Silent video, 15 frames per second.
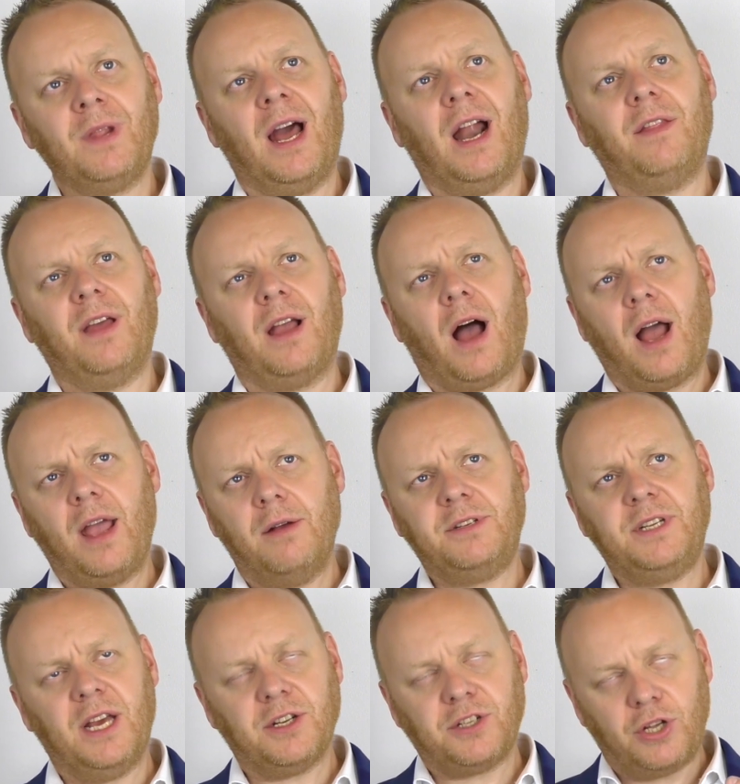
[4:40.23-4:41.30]
I think
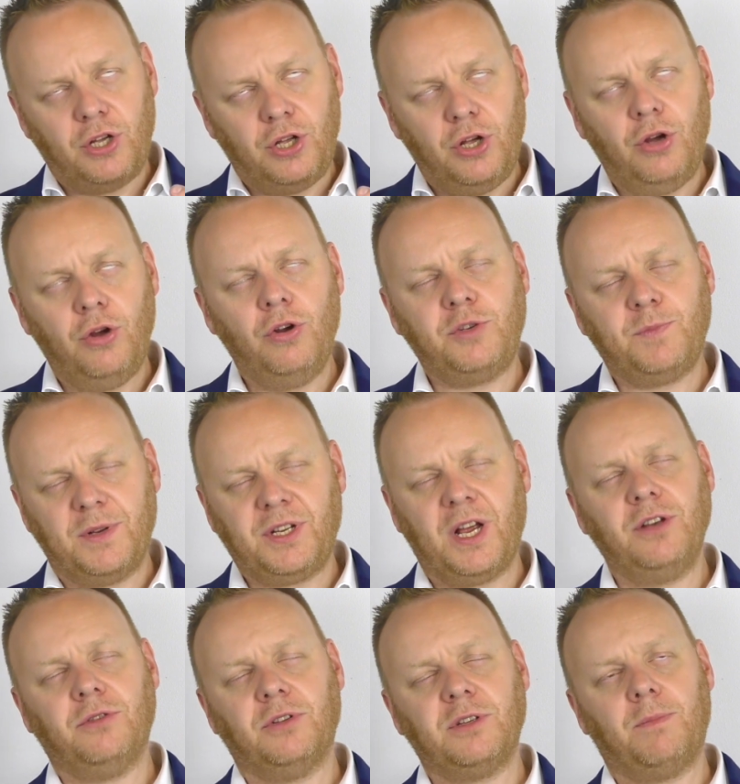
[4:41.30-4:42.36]
IoT has a huge
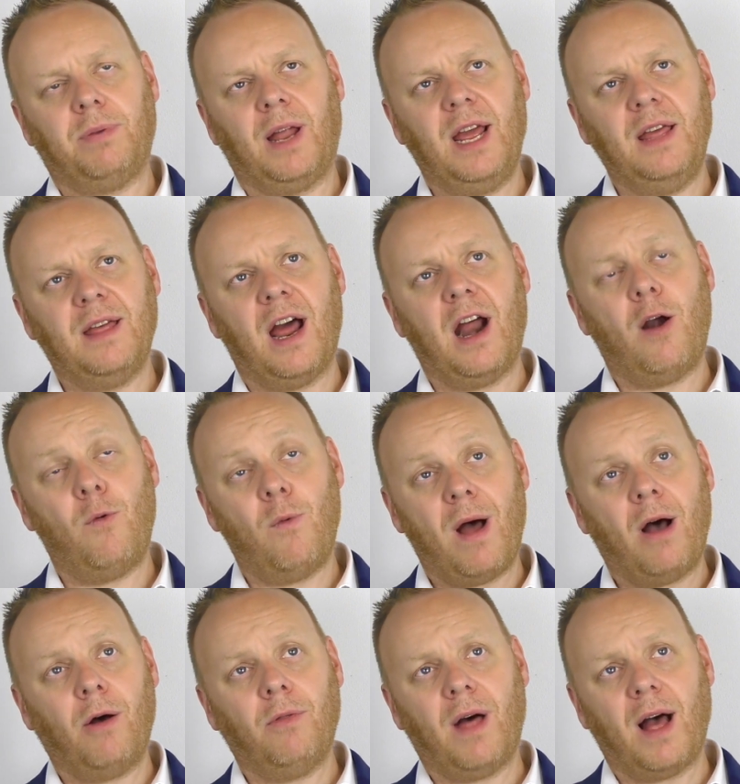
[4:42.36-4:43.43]
potential to play there
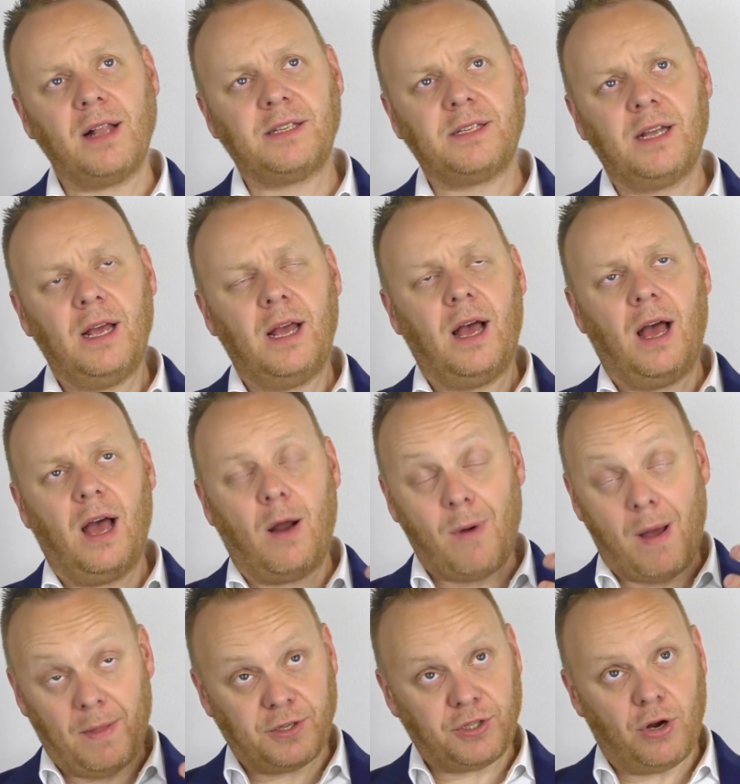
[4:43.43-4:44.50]
around that uh,
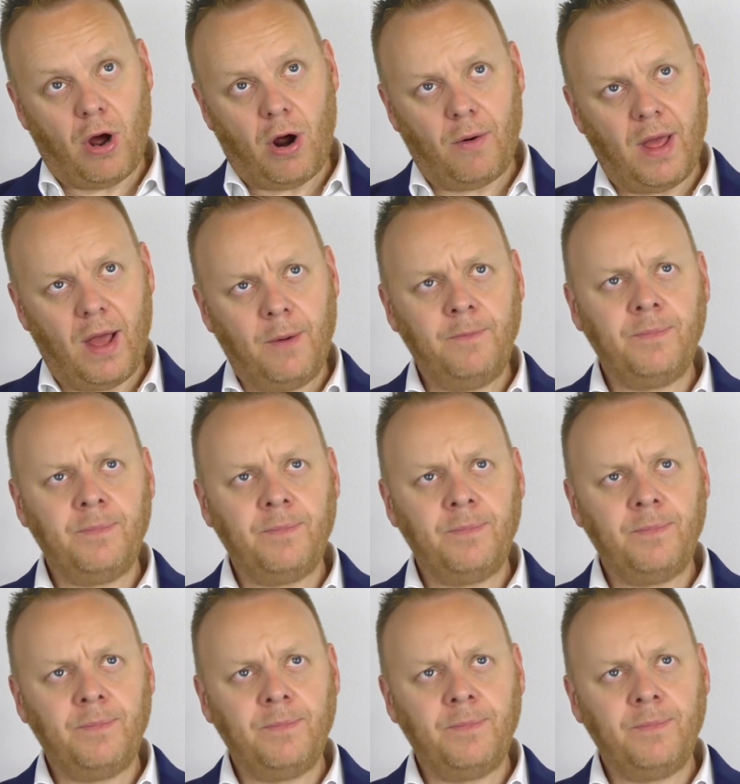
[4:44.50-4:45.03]
around that scenario.